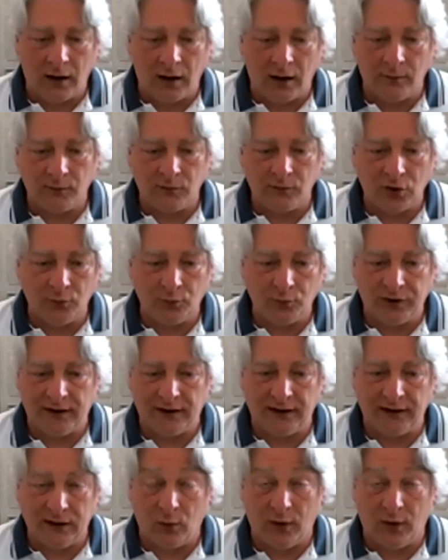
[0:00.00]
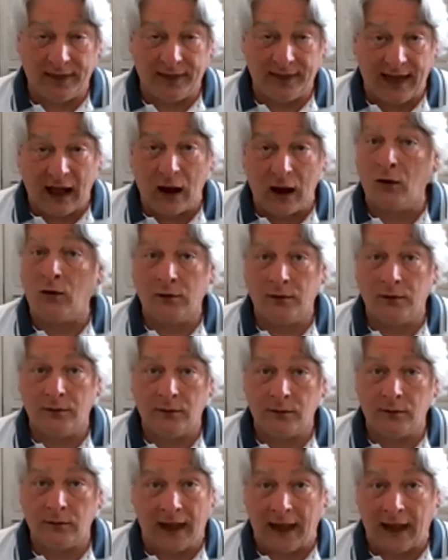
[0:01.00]
completely without
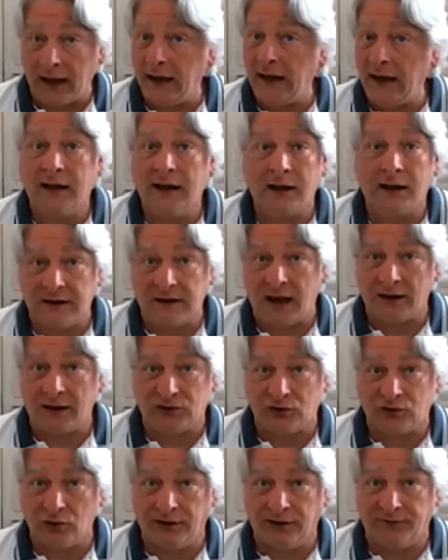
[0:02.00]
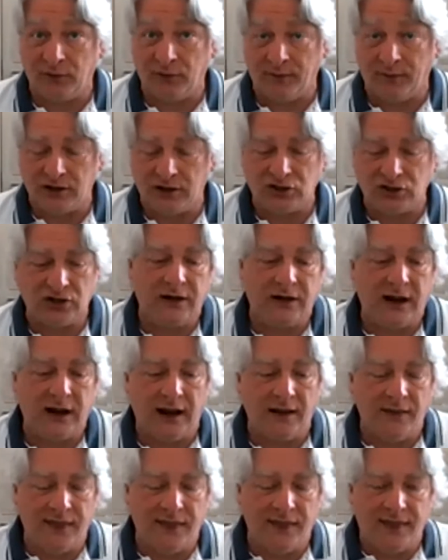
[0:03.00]
any contextual information.
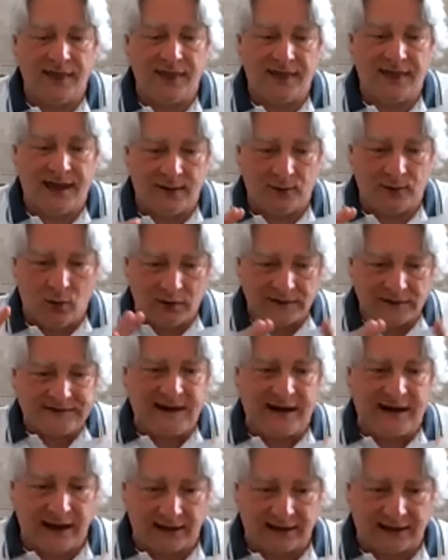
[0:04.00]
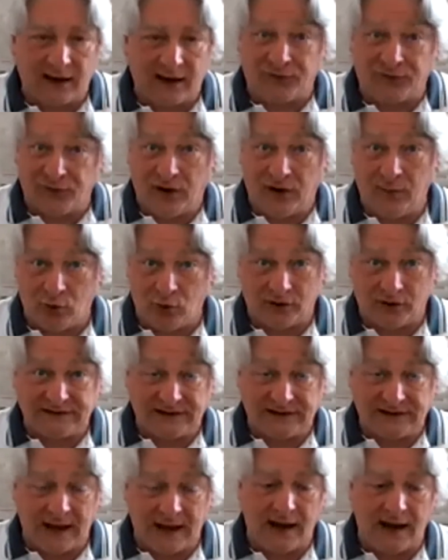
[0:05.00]
And then once I get that framework
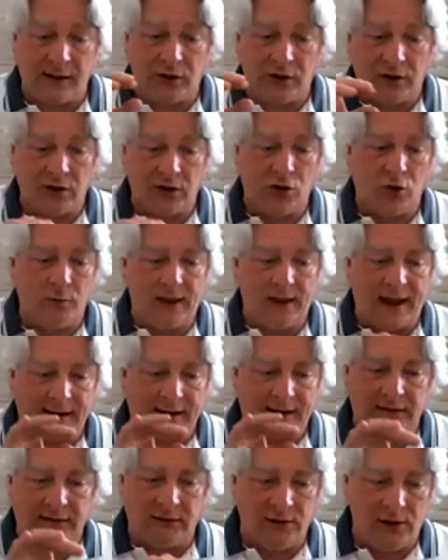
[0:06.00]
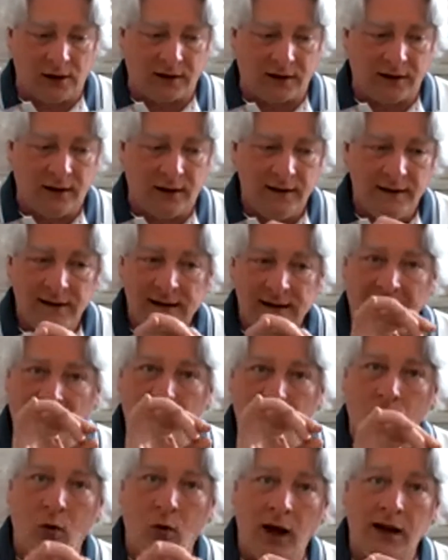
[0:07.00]
set, I'm going to go back and look at
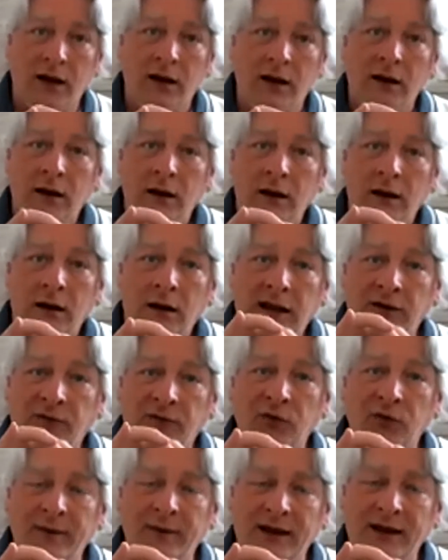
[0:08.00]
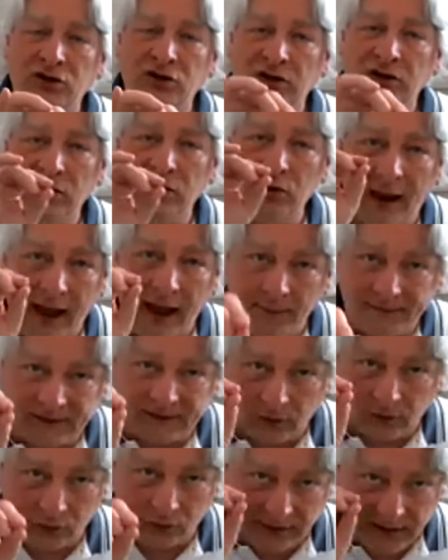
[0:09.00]
what information you
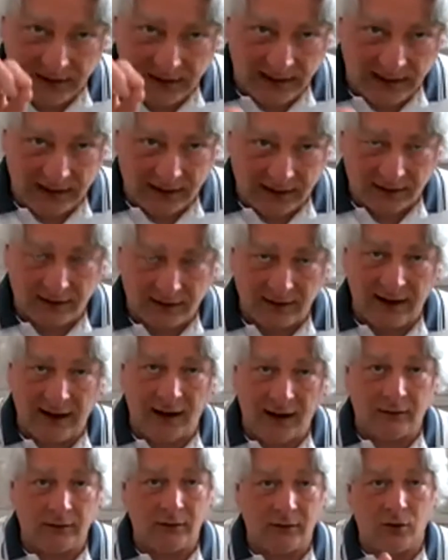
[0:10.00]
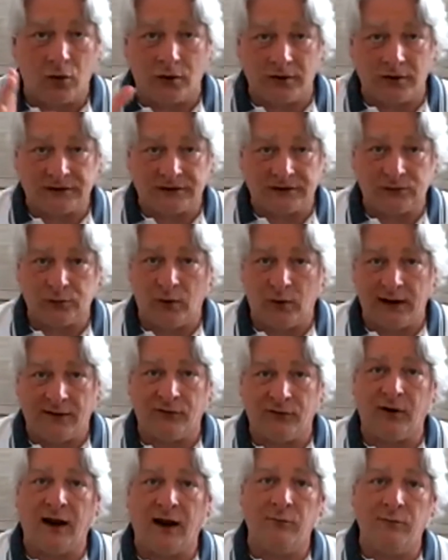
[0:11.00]
absolutely need. And of course, whatever
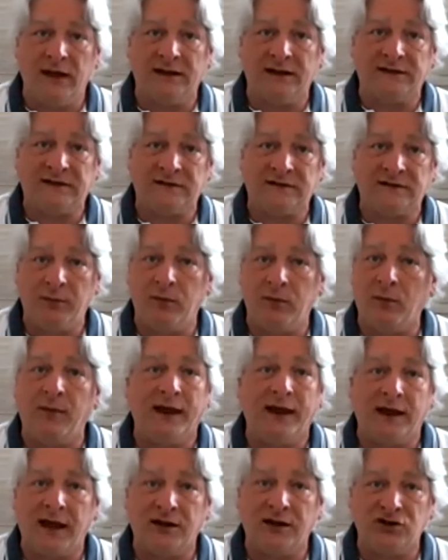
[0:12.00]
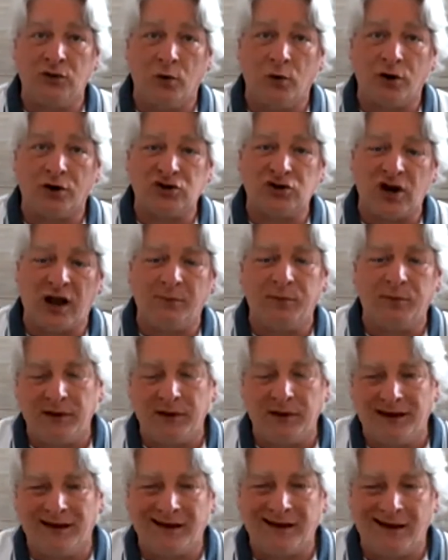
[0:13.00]
I miss, people might catch in workshop and
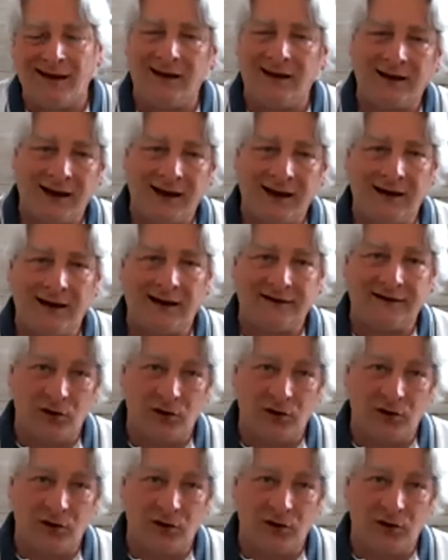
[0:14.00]
be like, oh, I kind of like to know